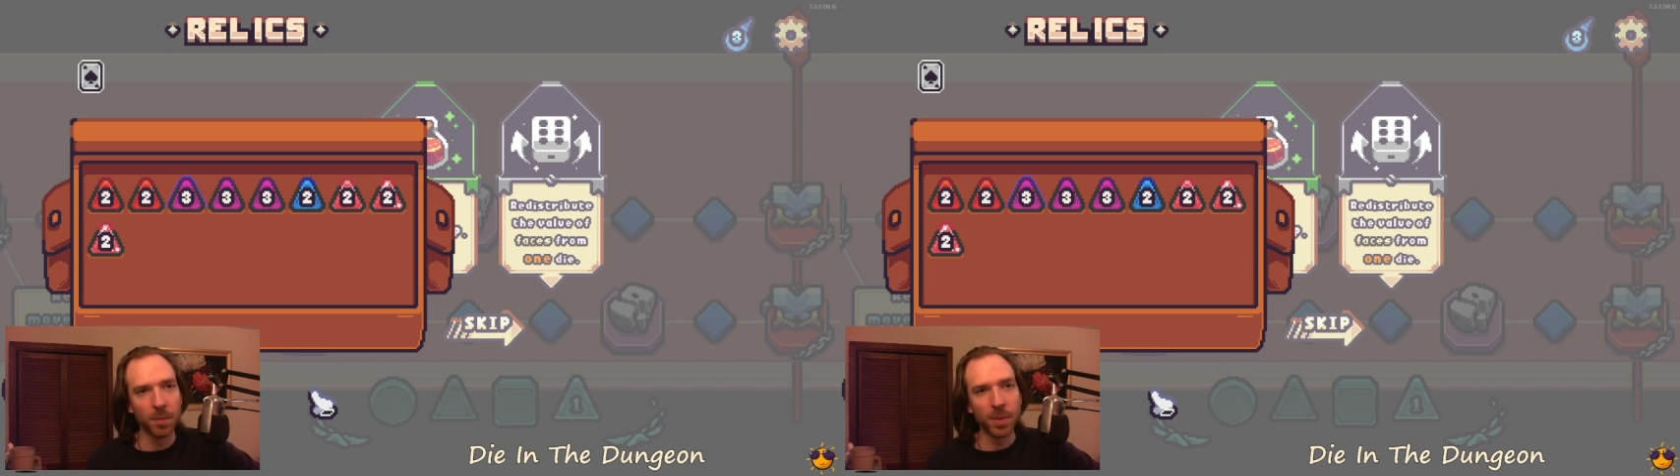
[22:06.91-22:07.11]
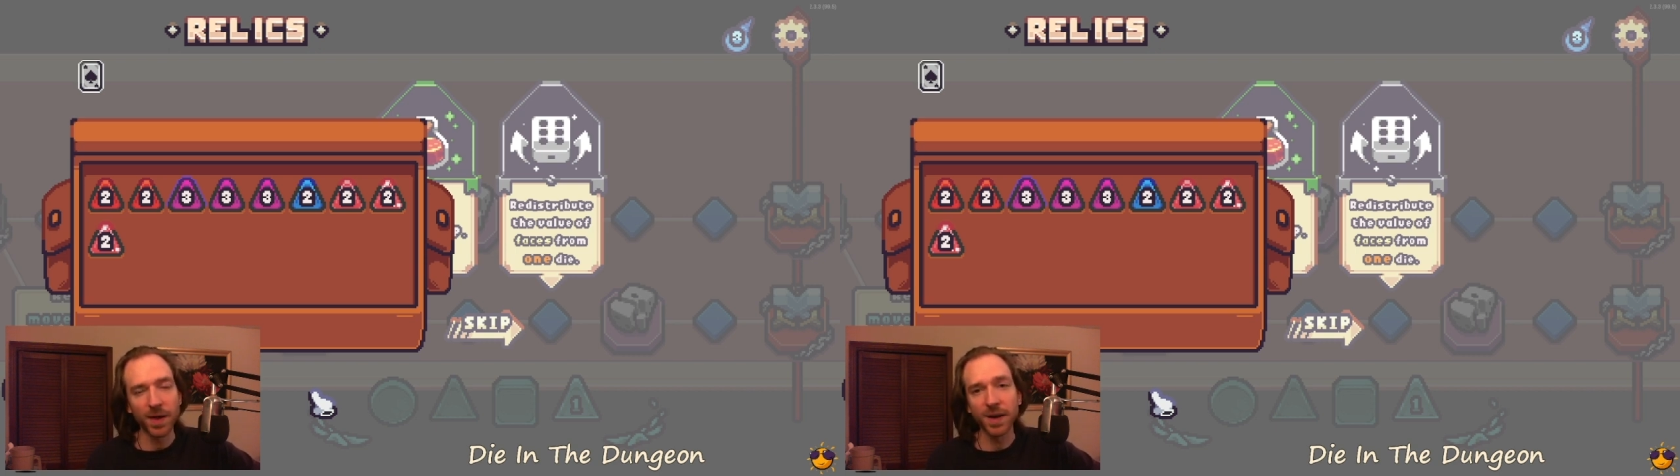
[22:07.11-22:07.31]

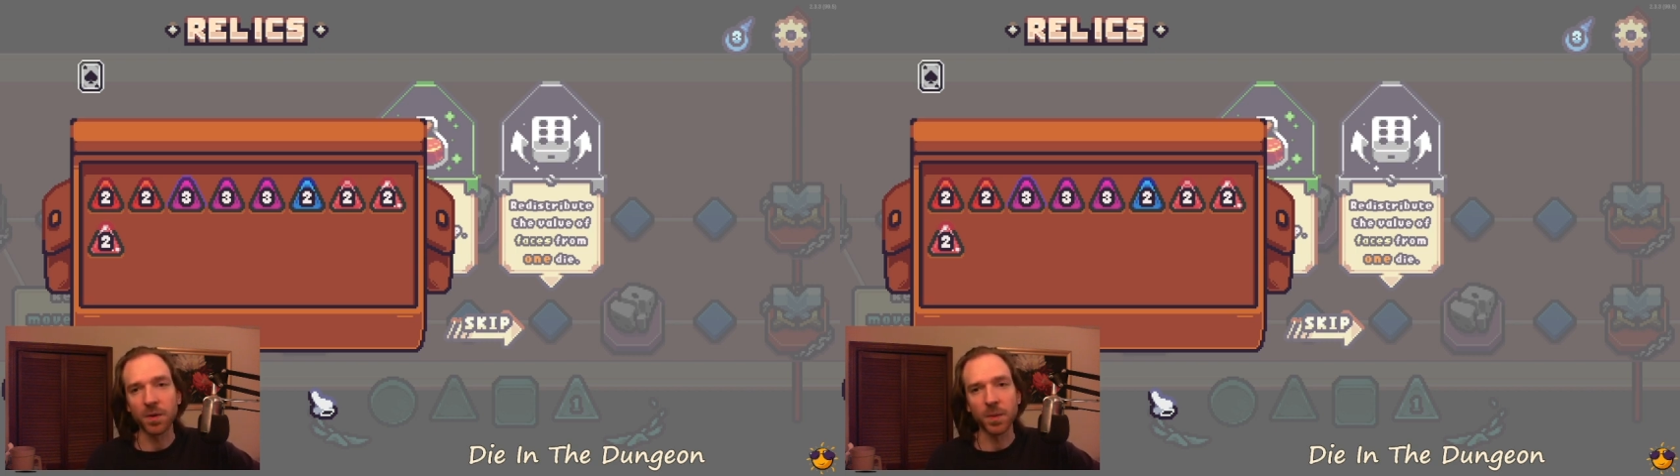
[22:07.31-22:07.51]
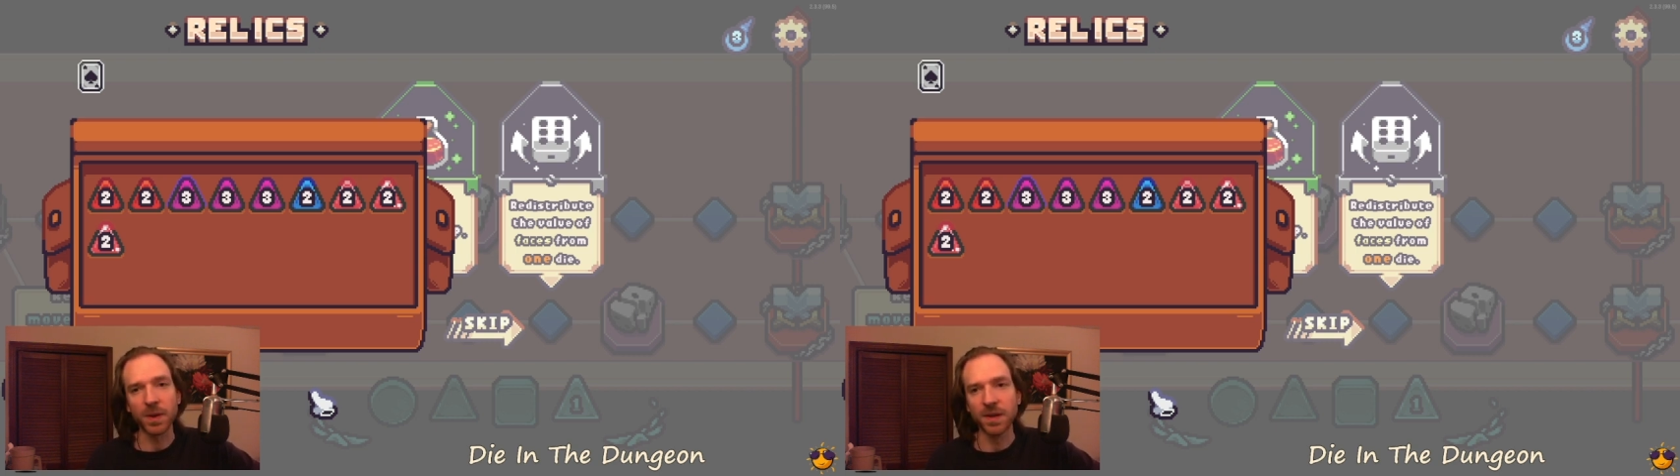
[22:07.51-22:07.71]
But I had a
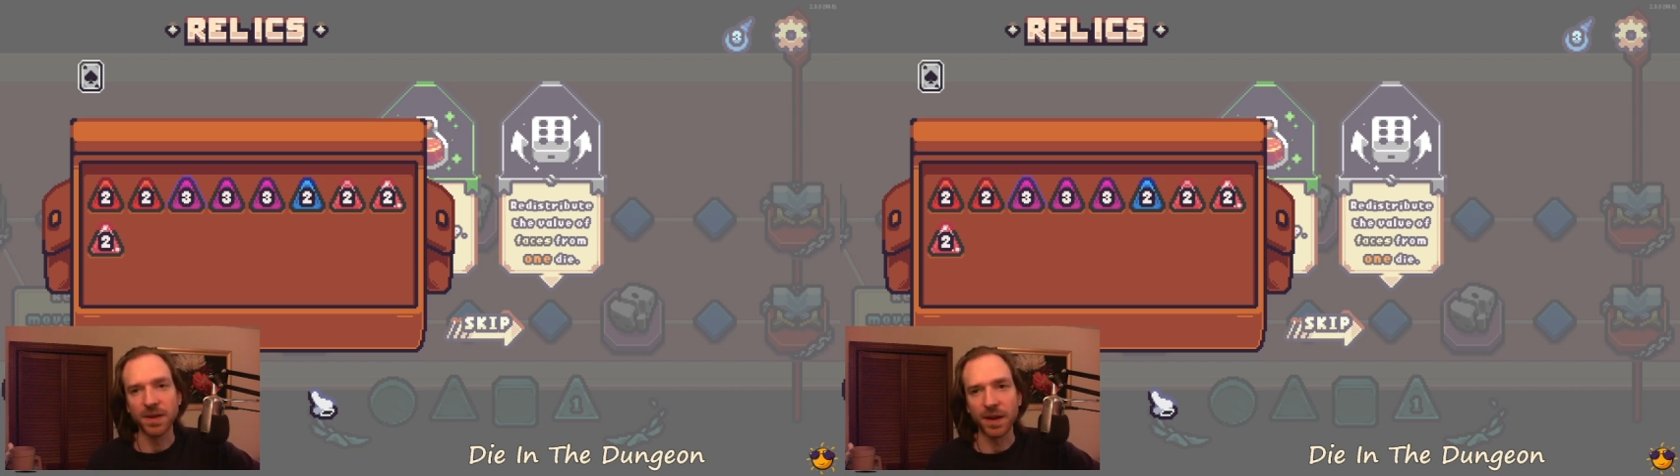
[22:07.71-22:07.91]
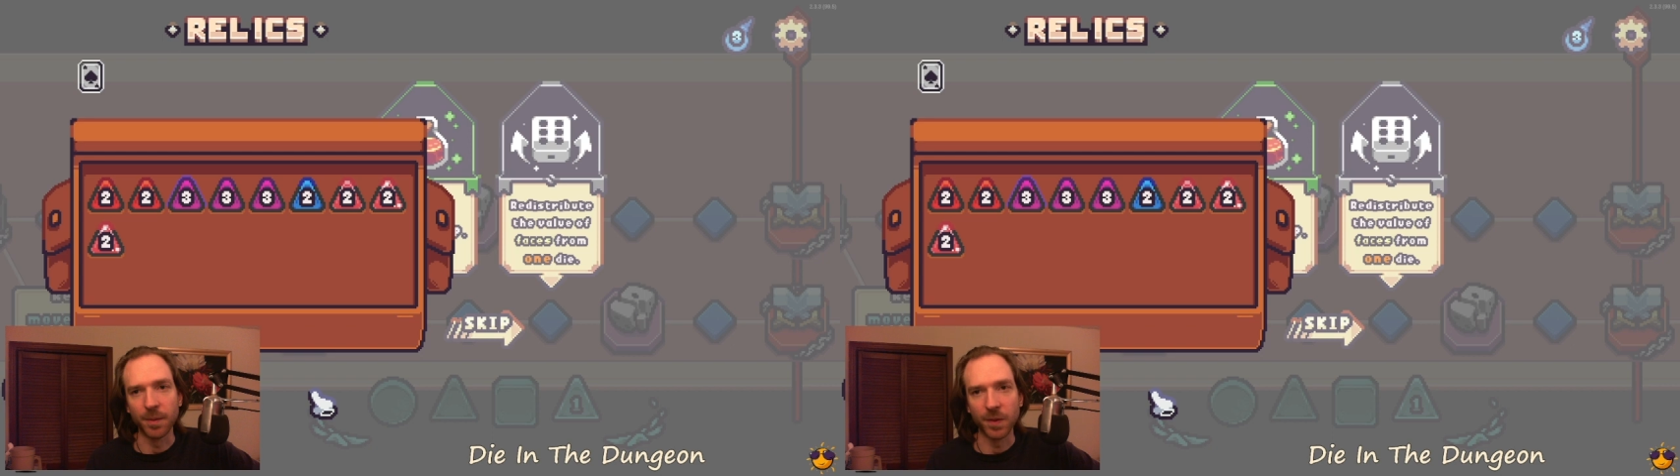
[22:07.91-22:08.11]
really good
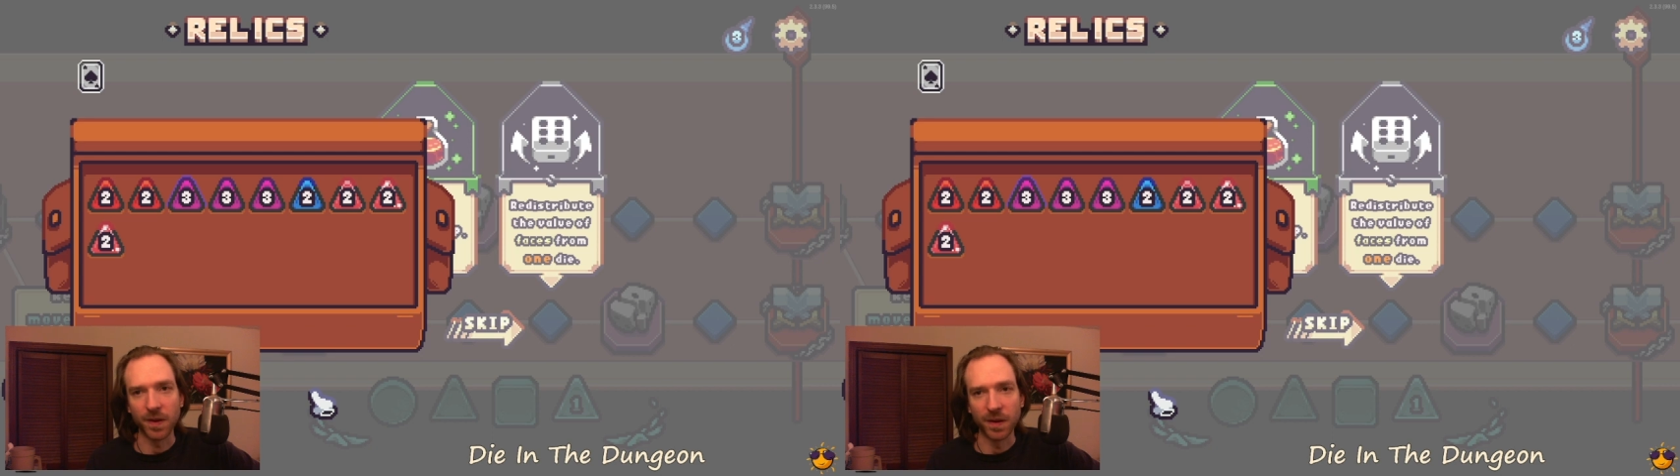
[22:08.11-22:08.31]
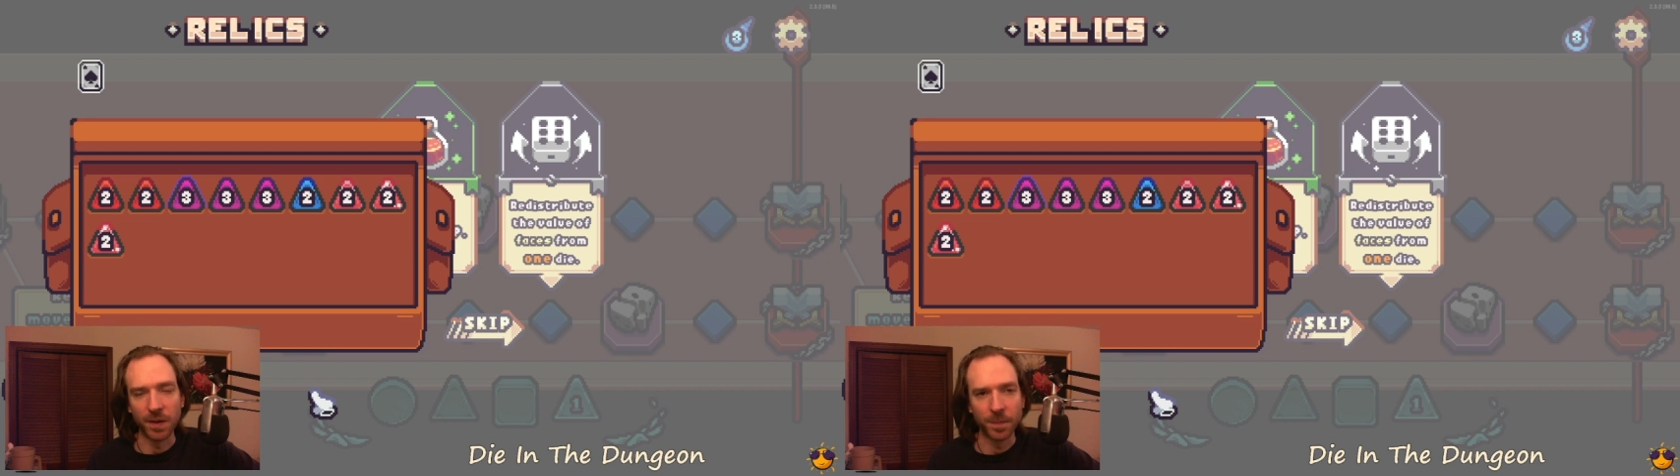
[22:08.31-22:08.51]
time with this
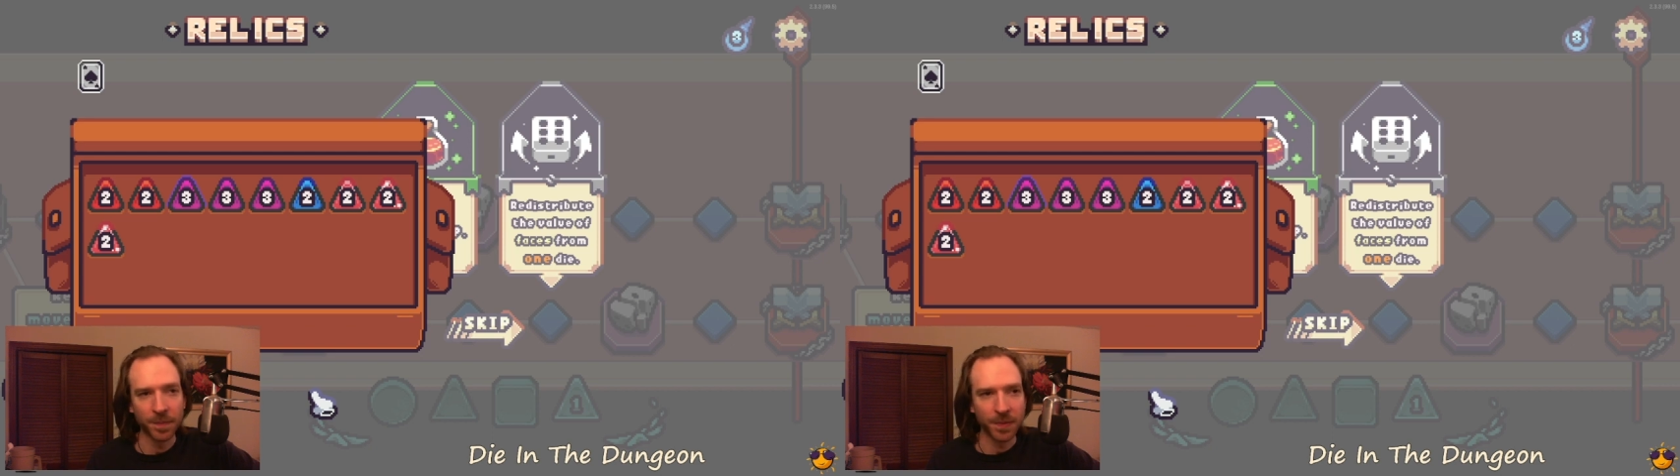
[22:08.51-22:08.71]
game.